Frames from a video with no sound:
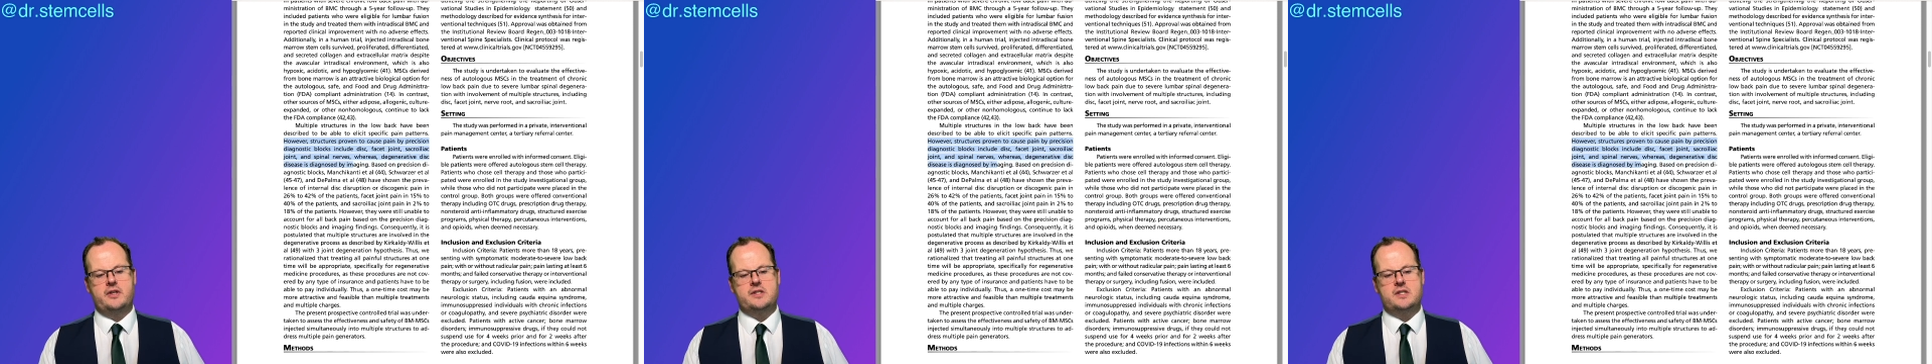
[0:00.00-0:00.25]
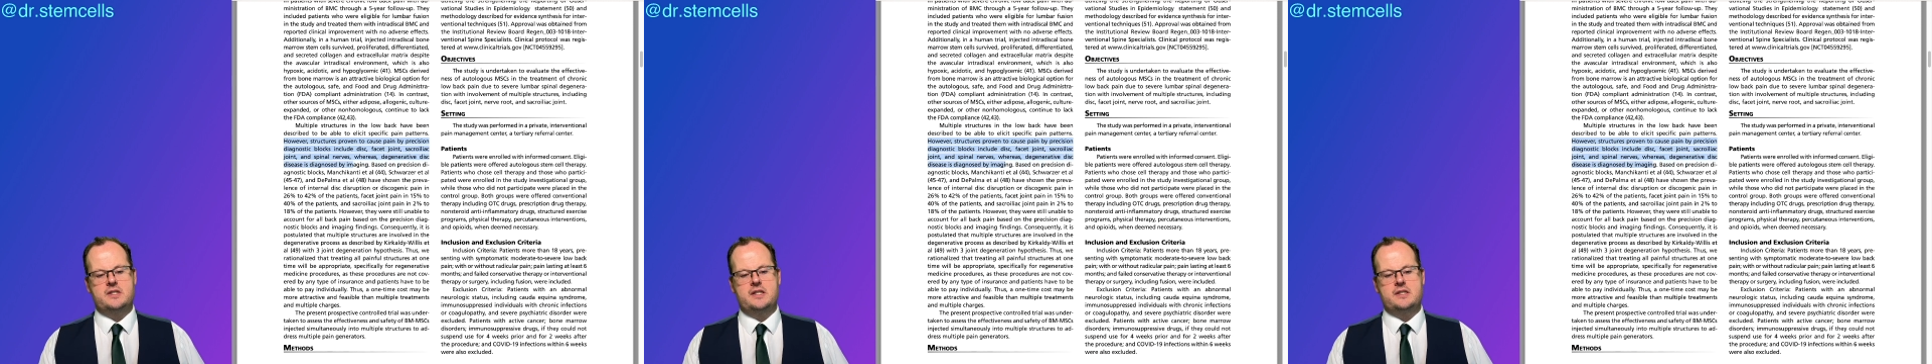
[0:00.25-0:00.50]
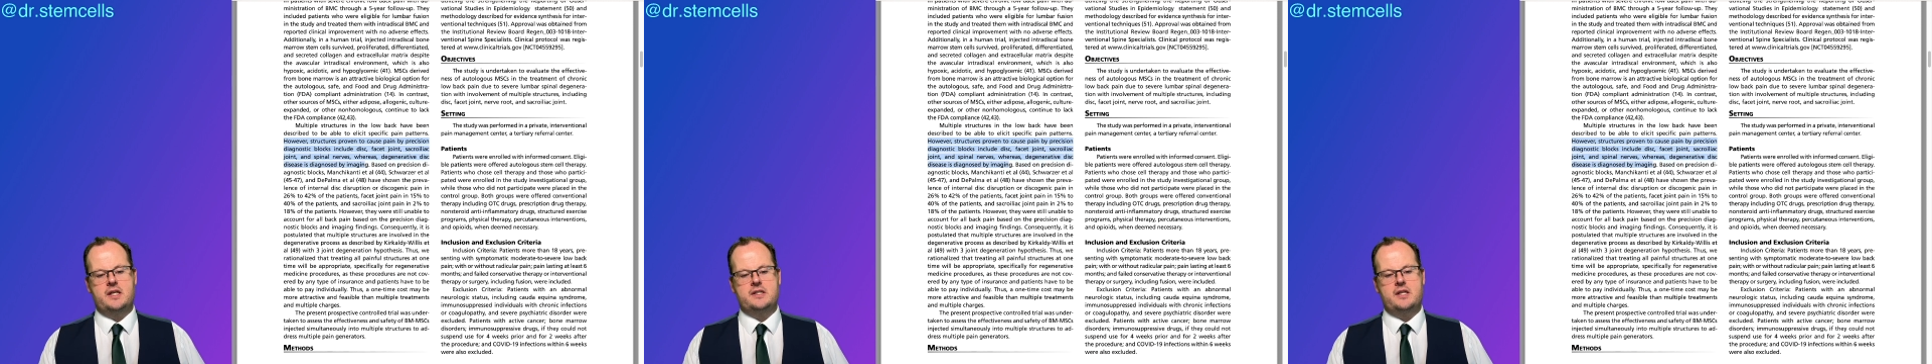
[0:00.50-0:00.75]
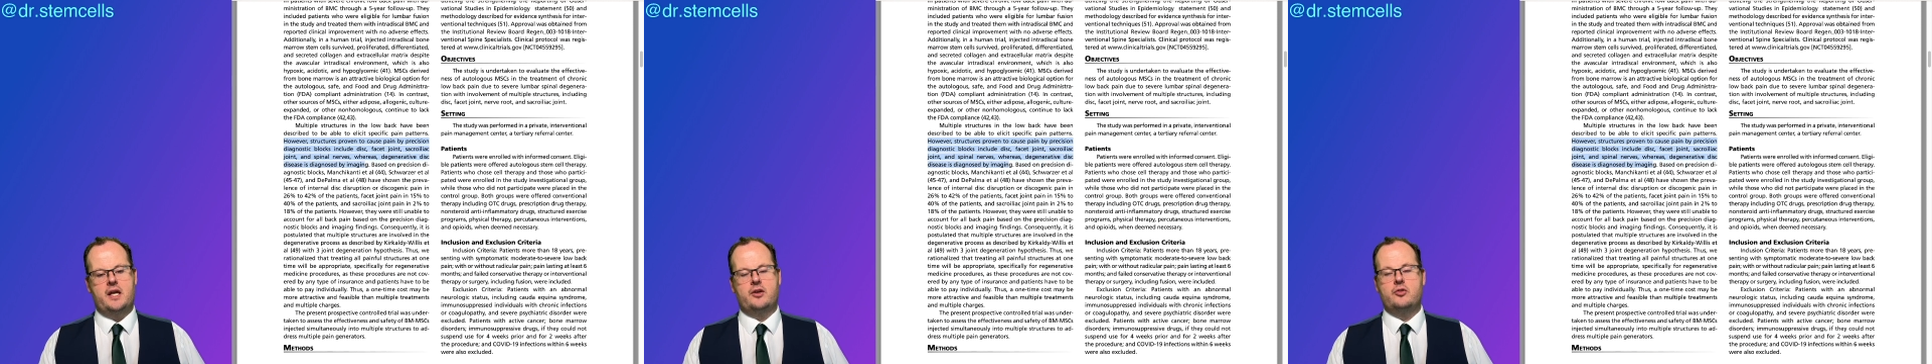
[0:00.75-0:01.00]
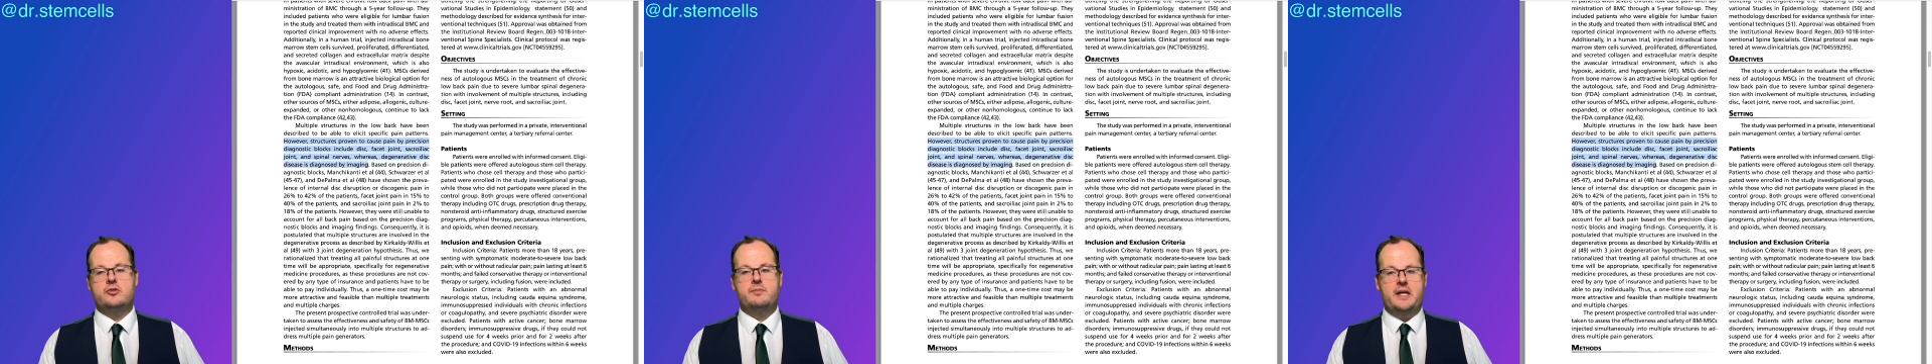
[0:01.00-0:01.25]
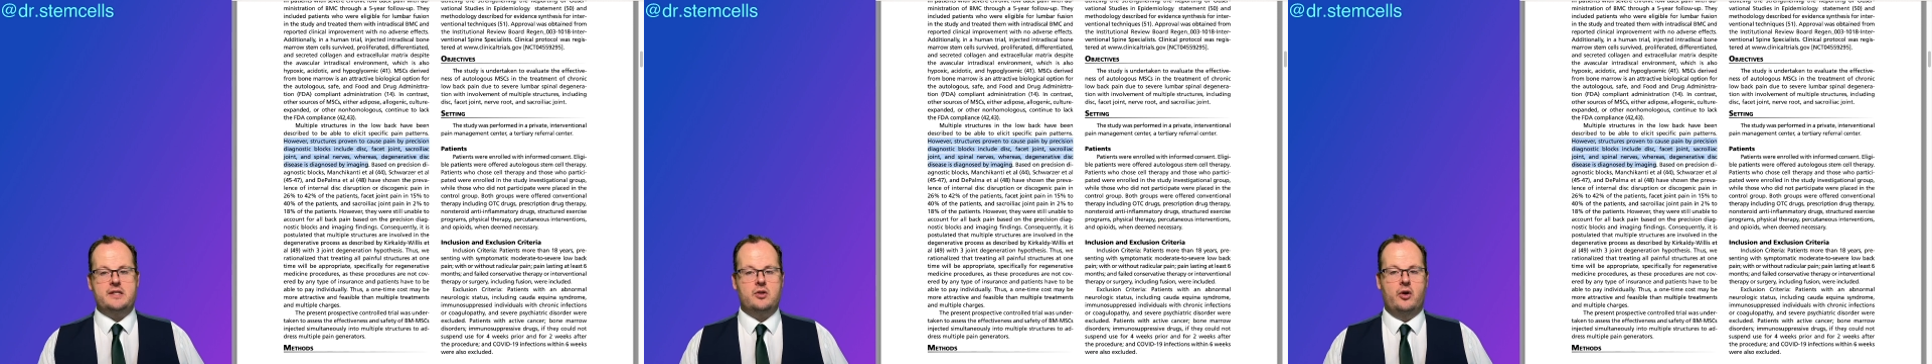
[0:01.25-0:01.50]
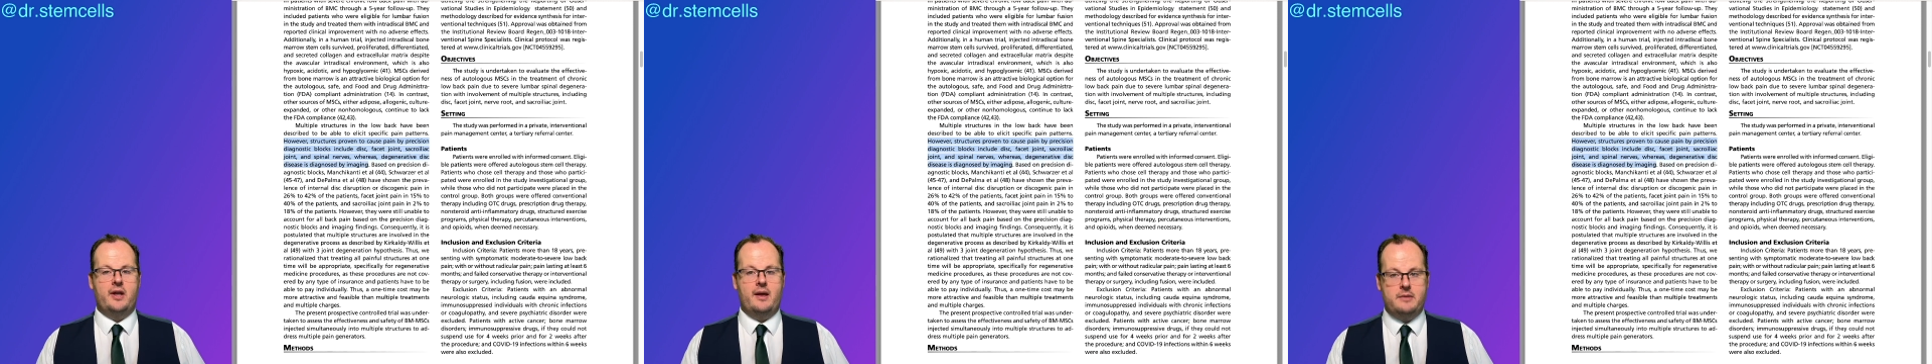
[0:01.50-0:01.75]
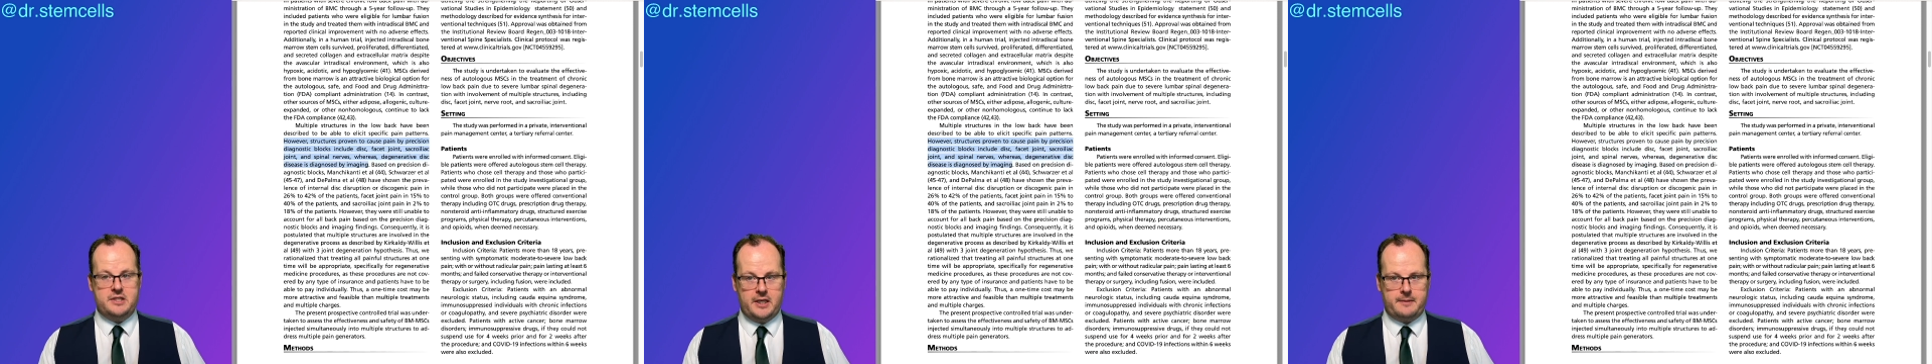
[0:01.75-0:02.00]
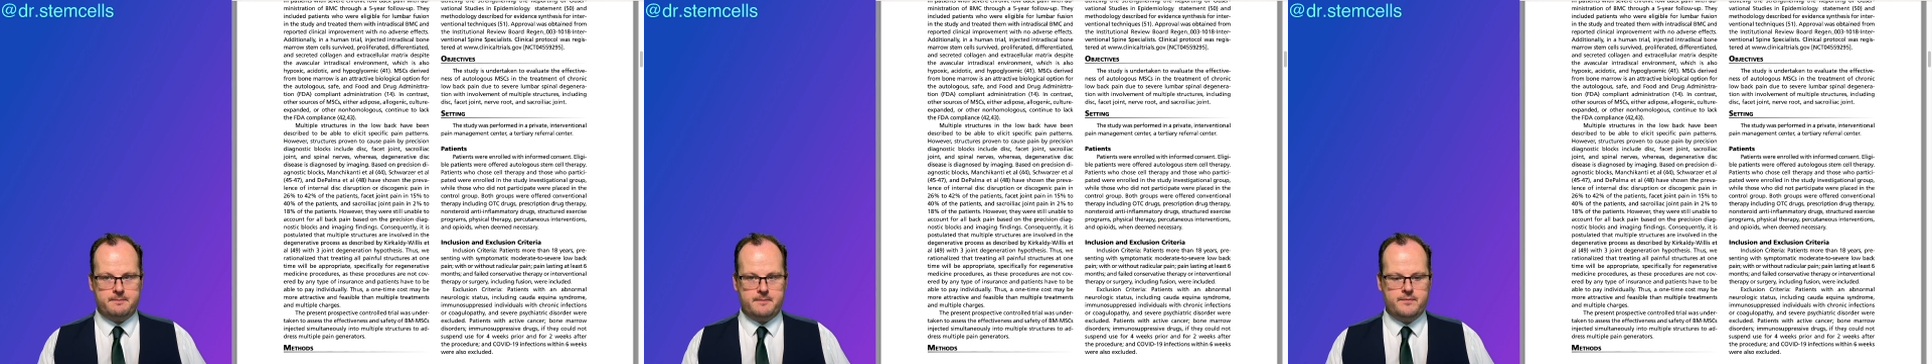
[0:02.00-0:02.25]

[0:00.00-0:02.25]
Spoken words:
disc disease is diagnosed based on imaging.